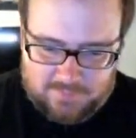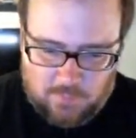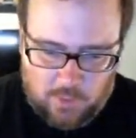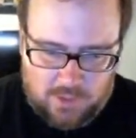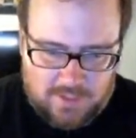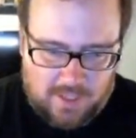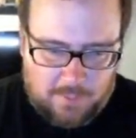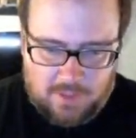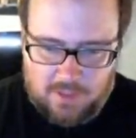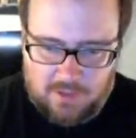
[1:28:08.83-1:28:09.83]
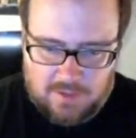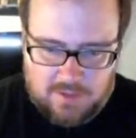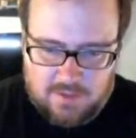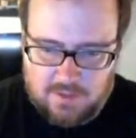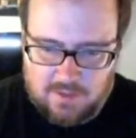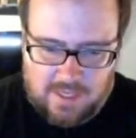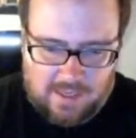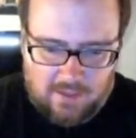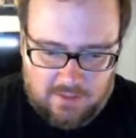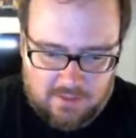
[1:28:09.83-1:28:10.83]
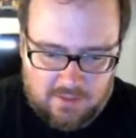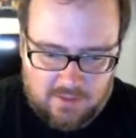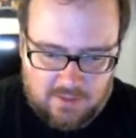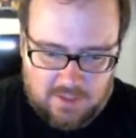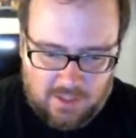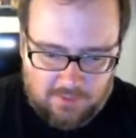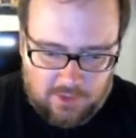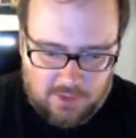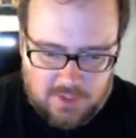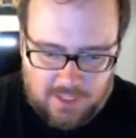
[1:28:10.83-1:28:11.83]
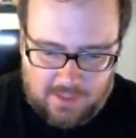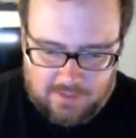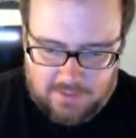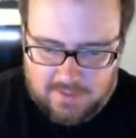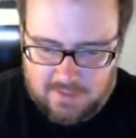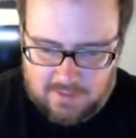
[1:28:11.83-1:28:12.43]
What is happening here? Is Talon? Does he have large talons?